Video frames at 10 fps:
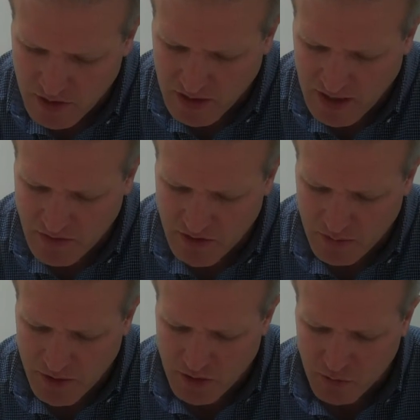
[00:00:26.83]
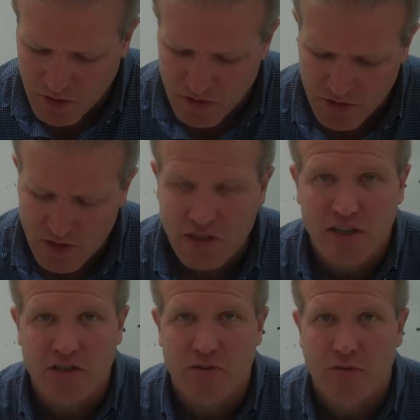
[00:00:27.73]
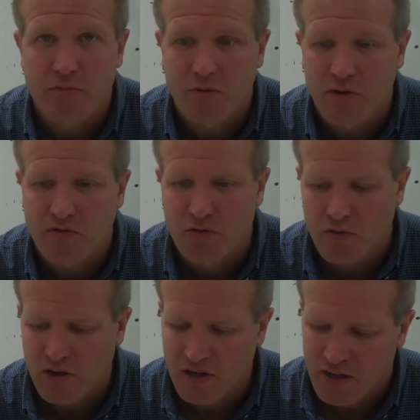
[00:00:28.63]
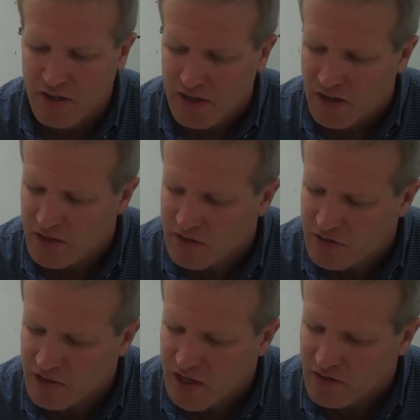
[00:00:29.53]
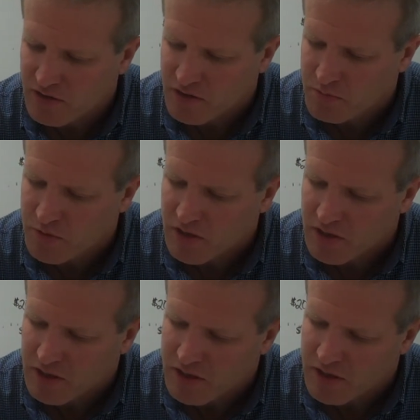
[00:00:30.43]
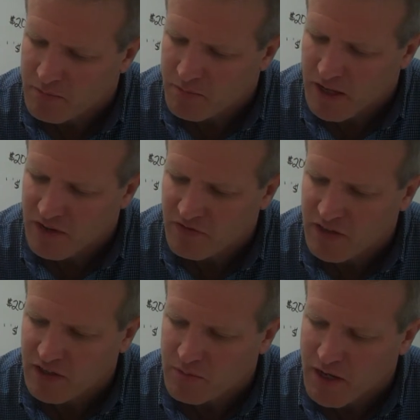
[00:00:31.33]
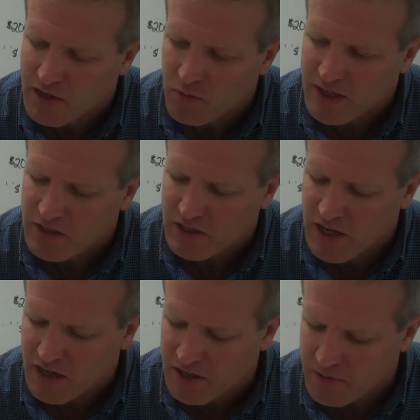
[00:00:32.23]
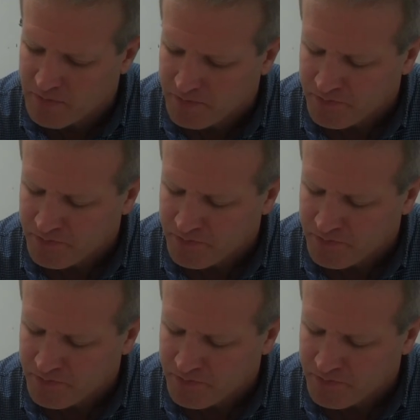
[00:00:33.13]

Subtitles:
11 on page 130, lesson 3.4. And this is the calculus book by Finney, DeManna, Waits, and Kennedy.